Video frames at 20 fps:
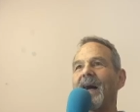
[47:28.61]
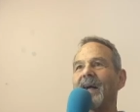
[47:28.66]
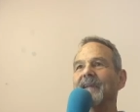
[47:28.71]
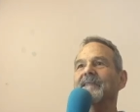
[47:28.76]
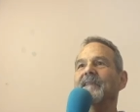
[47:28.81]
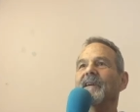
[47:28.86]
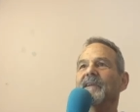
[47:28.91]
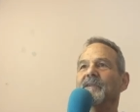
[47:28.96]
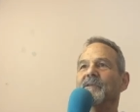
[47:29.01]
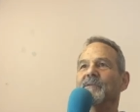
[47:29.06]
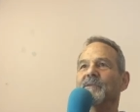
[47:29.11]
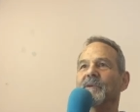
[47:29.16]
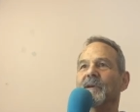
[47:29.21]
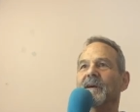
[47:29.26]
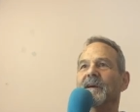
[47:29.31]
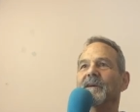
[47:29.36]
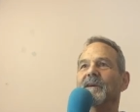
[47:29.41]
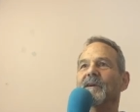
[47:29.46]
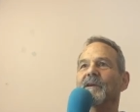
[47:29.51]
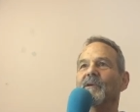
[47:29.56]
tell you,
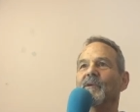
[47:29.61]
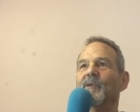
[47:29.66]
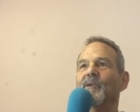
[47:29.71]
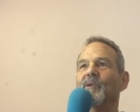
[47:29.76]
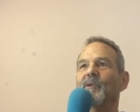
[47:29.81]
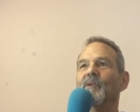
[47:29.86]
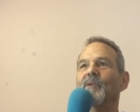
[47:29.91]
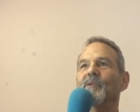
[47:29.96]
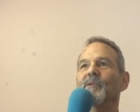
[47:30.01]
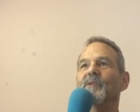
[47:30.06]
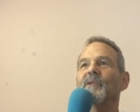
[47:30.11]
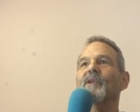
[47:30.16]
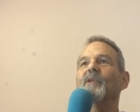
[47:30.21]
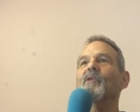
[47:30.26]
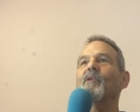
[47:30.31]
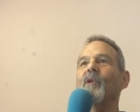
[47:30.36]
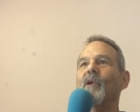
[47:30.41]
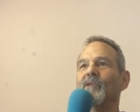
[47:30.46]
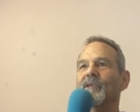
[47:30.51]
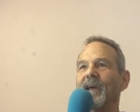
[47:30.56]
the
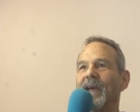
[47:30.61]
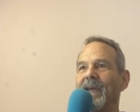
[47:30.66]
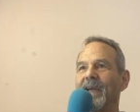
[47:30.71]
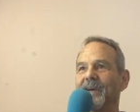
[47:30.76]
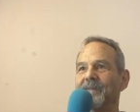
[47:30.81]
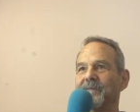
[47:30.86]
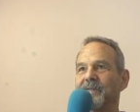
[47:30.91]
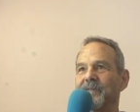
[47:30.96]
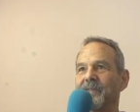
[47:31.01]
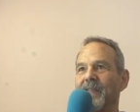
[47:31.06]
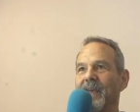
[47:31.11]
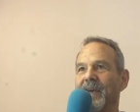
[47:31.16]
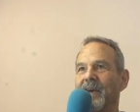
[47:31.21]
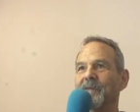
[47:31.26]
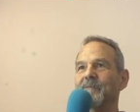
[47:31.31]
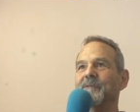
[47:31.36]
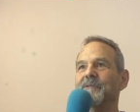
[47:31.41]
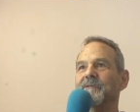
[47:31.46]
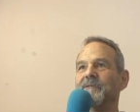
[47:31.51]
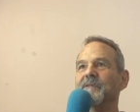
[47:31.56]
quote I have for that
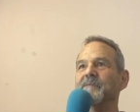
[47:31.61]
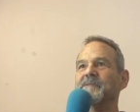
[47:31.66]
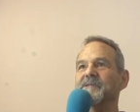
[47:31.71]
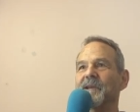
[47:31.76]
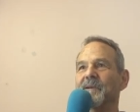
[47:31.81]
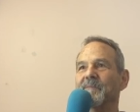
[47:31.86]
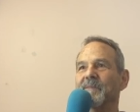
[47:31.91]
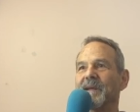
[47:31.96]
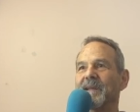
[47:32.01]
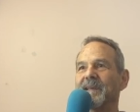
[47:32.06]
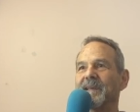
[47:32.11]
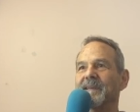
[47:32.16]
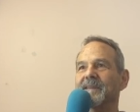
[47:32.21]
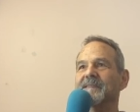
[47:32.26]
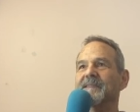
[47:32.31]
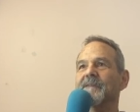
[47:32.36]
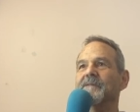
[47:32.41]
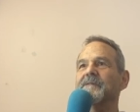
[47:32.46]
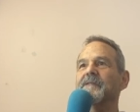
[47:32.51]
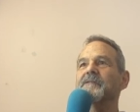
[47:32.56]
was from somebody. It's
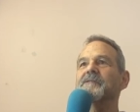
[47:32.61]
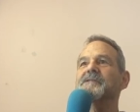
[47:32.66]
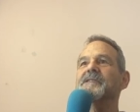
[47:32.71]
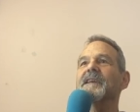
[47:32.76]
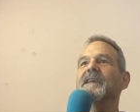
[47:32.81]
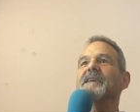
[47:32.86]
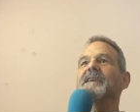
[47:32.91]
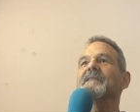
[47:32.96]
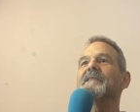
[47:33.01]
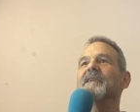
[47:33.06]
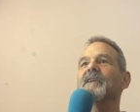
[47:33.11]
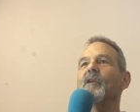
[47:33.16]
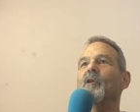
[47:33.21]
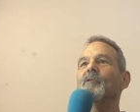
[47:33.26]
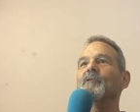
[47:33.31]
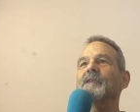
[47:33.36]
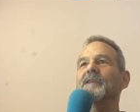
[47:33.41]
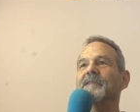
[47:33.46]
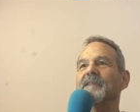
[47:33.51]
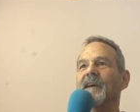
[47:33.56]
the
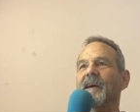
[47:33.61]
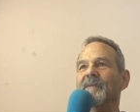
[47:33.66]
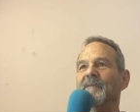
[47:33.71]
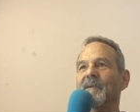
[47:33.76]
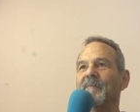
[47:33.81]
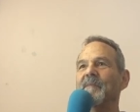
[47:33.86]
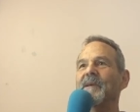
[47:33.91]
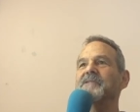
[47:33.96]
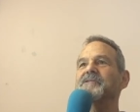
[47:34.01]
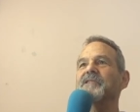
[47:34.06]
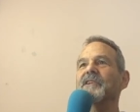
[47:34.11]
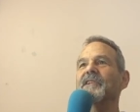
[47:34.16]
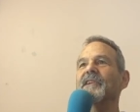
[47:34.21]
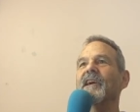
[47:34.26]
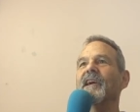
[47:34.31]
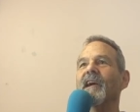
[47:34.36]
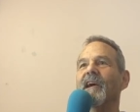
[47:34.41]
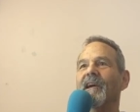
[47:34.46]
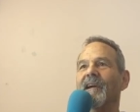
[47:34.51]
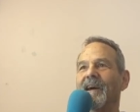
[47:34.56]
only time I mentioned
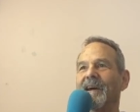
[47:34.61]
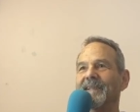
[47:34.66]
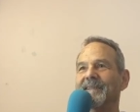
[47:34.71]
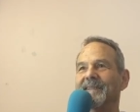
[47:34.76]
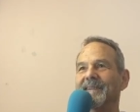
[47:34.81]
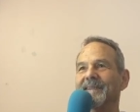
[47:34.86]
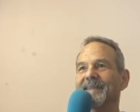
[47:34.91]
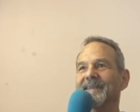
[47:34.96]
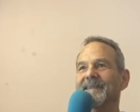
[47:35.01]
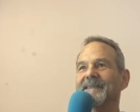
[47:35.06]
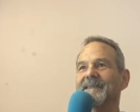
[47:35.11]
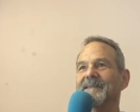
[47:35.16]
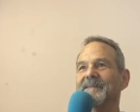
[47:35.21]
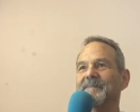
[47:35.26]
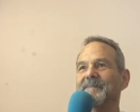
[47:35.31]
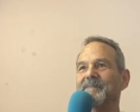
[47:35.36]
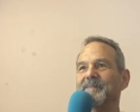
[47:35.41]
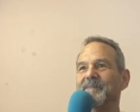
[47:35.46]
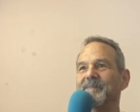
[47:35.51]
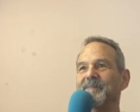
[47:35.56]
God
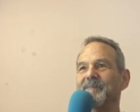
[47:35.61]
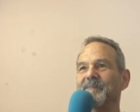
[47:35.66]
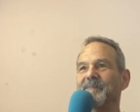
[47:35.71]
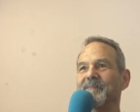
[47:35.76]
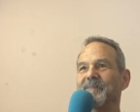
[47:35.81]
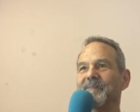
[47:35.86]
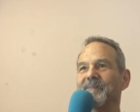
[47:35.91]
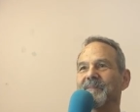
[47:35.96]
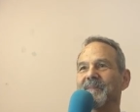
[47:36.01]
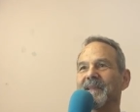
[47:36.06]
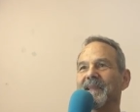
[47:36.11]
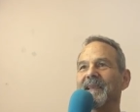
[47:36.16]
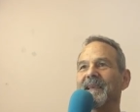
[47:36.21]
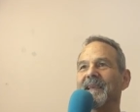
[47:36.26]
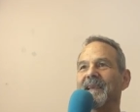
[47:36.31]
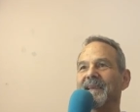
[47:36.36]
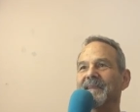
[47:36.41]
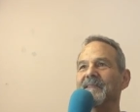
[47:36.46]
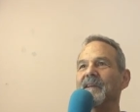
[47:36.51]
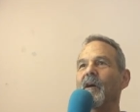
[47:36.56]

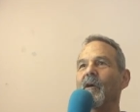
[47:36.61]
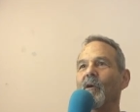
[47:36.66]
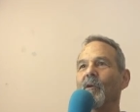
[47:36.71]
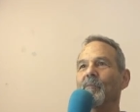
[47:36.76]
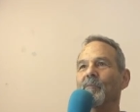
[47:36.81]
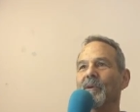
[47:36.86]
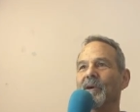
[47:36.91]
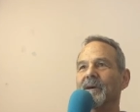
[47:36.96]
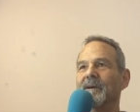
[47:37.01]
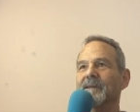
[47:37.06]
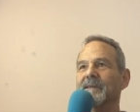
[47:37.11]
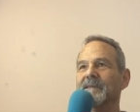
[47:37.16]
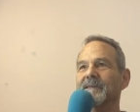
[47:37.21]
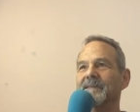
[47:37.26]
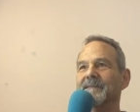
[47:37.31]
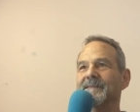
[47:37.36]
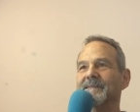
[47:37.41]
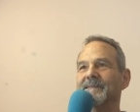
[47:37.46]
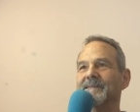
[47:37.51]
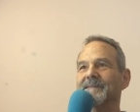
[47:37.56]
in the whole book,
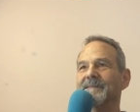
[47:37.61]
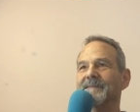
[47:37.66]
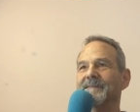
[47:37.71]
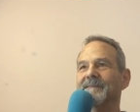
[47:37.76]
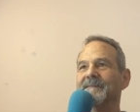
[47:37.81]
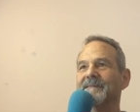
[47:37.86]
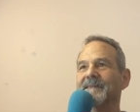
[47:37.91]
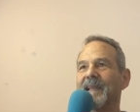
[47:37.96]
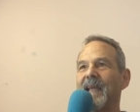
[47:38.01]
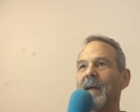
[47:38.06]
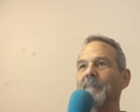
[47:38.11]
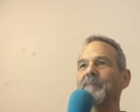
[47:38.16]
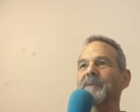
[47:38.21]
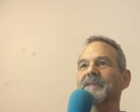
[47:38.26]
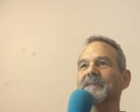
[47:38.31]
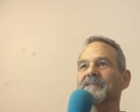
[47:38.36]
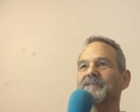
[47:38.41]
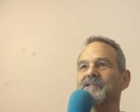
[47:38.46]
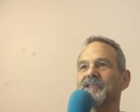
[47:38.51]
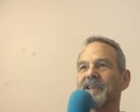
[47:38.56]
capital
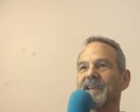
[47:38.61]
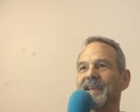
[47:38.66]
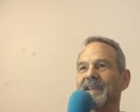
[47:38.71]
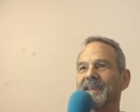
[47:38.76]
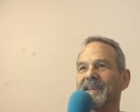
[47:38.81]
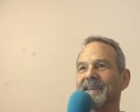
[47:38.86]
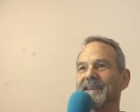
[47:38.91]
G,